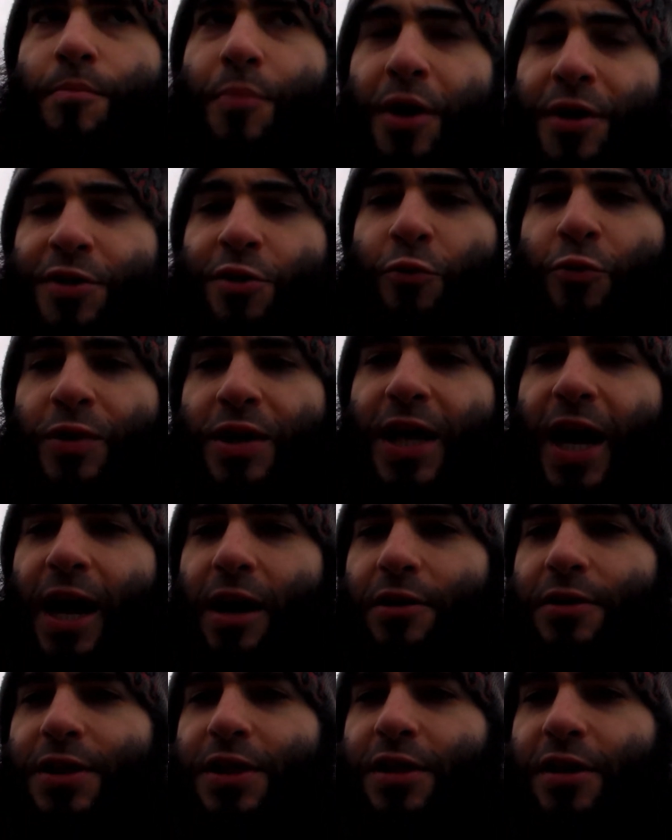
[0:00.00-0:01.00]
But the
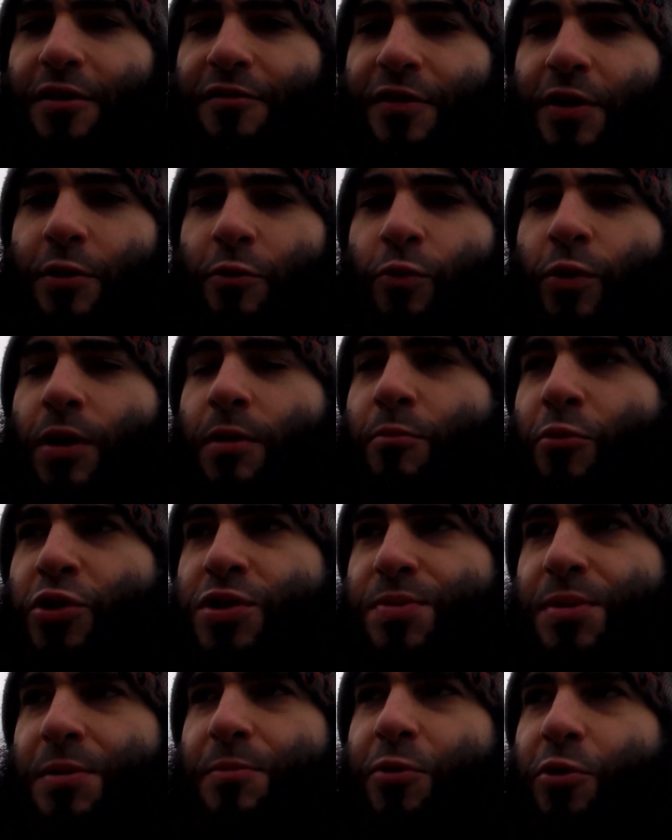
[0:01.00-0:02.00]
reality of it, what
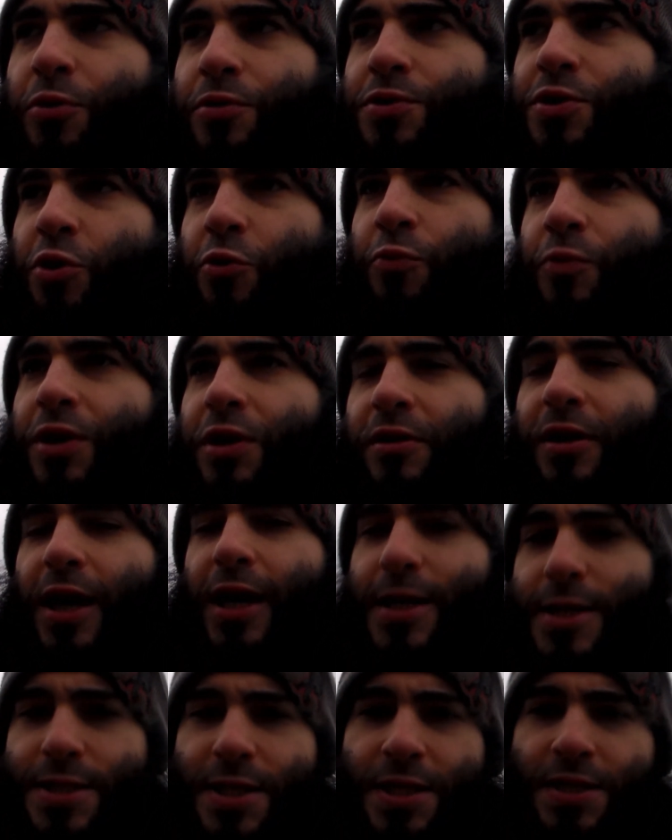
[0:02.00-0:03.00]
most people don't
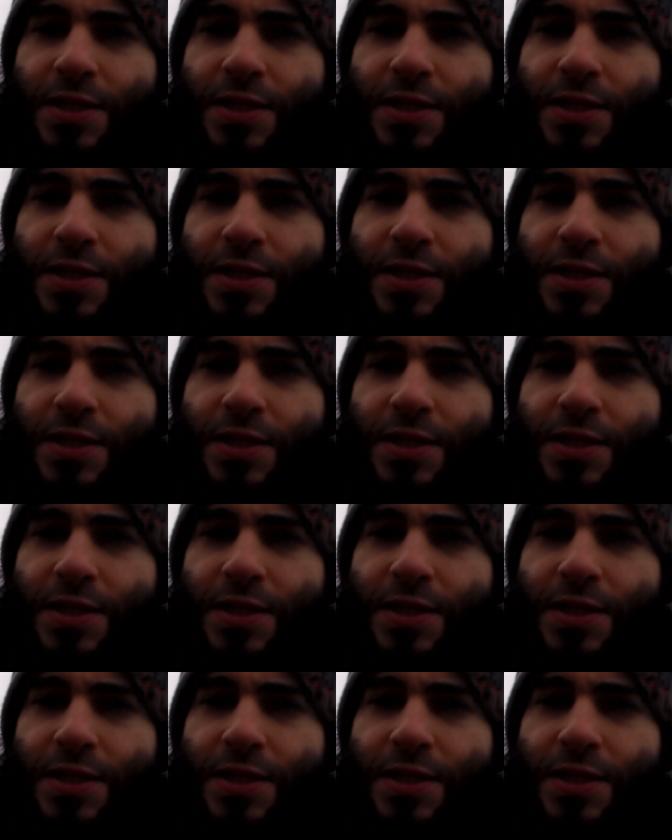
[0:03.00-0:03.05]
realize,